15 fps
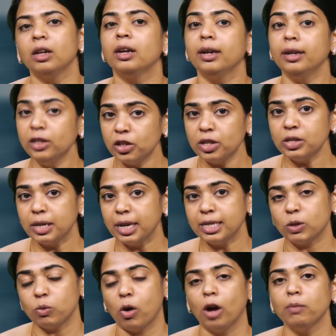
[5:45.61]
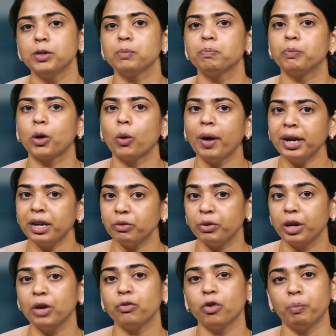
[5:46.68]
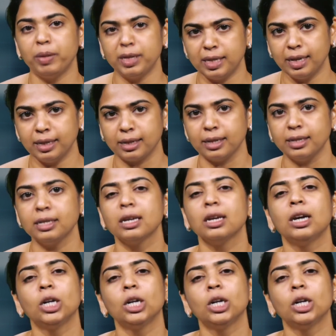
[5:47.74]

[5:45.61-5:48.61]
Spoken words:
Interest rate swaps provide a way for businesses